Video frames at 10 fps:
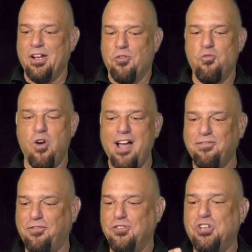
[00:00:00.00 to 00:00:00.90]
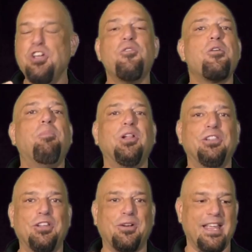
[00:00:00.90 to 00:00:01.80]
rough, durable
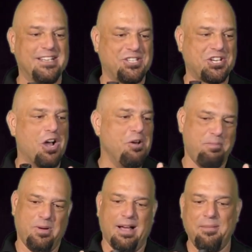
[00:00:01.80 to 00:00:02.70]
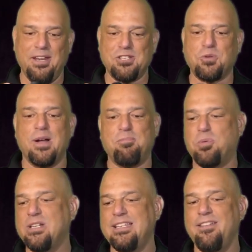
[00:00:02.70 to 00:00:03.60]
looking scope. I mean, it's quite
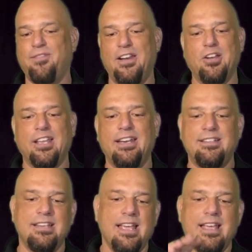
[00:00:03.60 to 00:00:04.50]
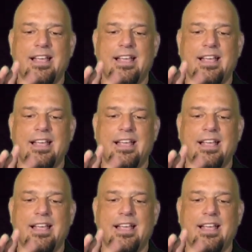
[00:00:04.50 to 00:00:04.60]
pretty if I look at it.